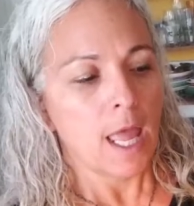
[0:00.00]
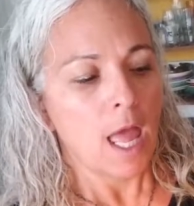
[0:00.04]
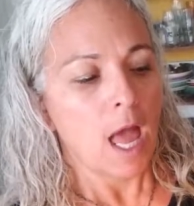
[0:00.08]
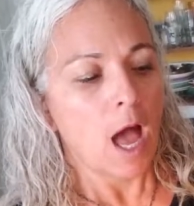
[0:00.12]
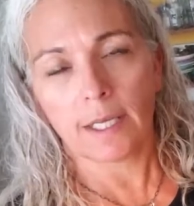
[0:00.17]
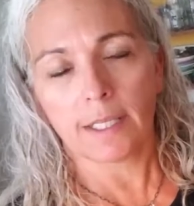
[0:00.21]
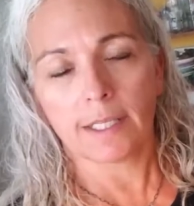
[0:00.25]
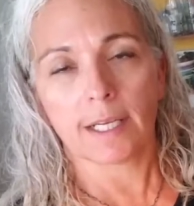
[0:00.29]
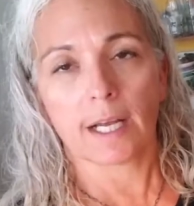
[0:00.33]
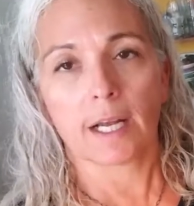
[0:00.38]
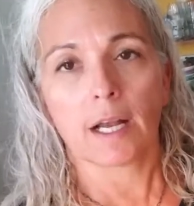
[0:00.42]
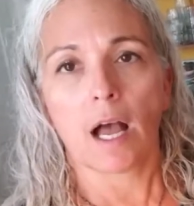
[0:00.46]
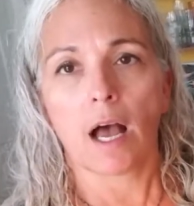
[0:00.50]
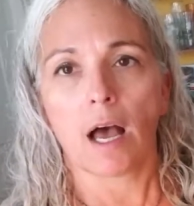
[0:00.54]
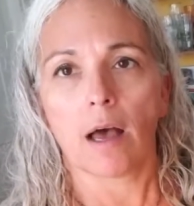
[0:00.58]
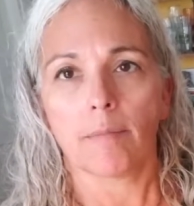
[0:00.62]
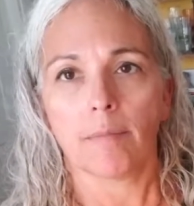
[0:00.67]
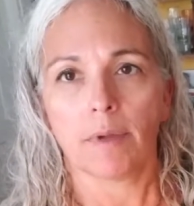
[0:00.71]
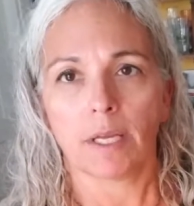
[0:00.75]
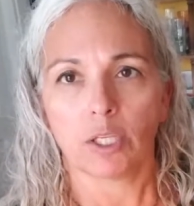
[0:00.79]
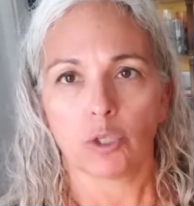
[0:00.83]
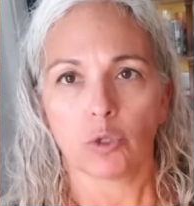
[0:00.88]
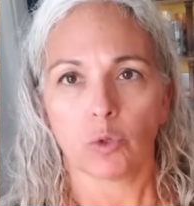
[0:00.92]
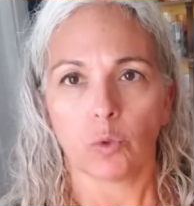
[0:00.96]
It's a
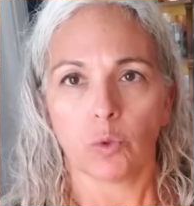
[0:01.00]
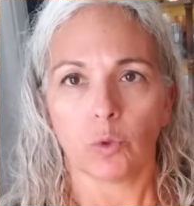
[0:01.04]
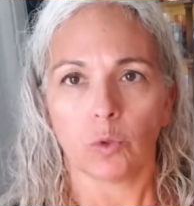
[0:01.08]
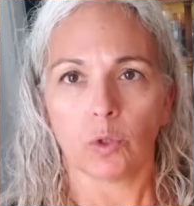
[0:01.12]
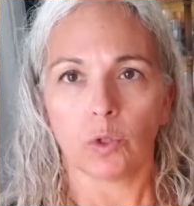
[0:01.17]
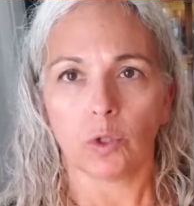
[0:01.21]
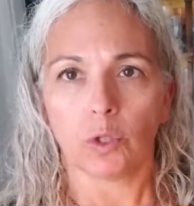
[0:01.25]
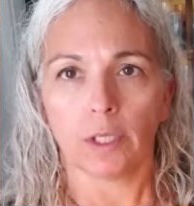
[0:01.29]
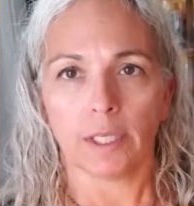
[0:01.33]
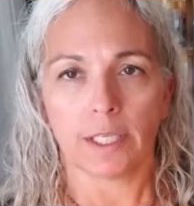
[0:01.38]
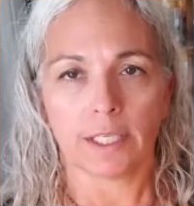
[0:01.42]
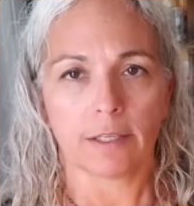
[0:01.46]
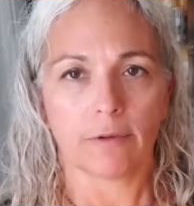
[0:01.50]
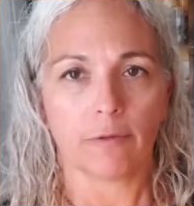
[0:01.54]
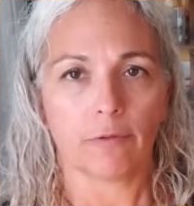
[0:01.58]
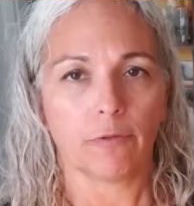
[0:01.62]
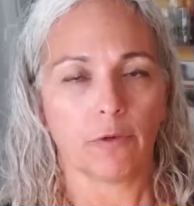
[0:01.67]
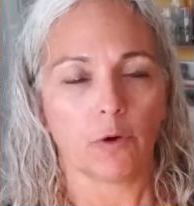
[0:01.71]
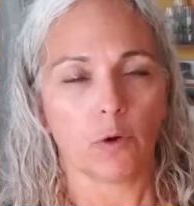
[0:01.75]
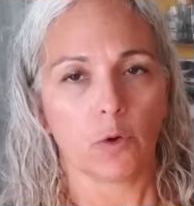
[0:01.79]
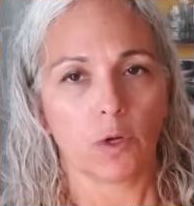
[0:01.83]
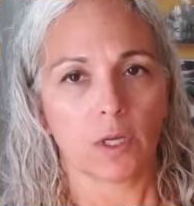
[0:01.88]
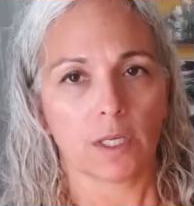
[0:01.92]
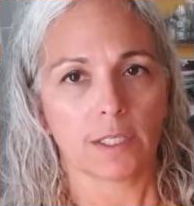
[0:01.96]
calming tool. It's a
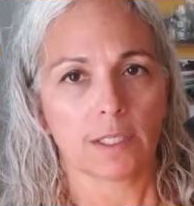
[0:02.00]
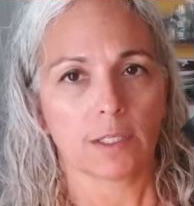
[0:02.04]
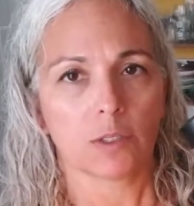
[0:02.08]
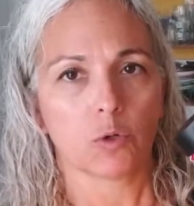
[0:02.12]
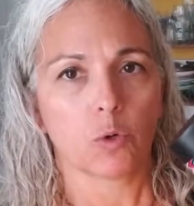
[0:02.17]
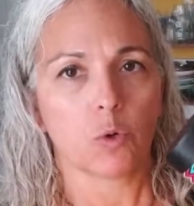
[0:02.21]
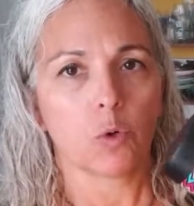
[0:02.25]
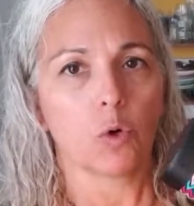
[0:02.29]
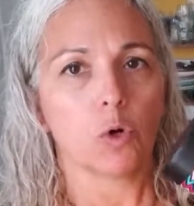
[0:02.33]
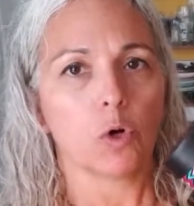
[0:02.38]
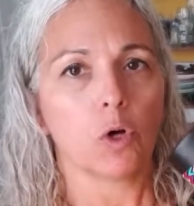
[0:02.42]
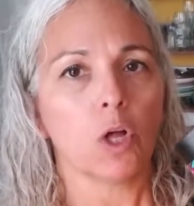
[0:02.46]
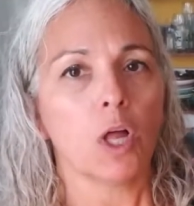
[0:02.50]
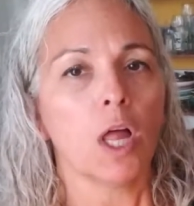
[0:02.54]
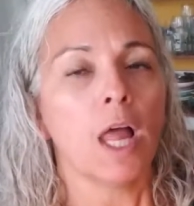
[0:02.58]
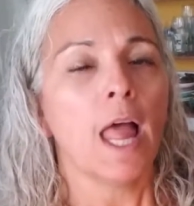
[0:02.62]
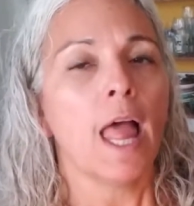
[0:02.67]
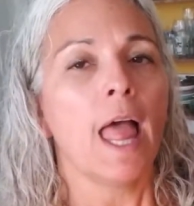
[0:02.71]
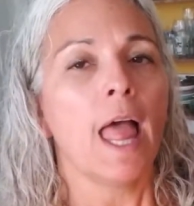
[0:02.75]
focus tool.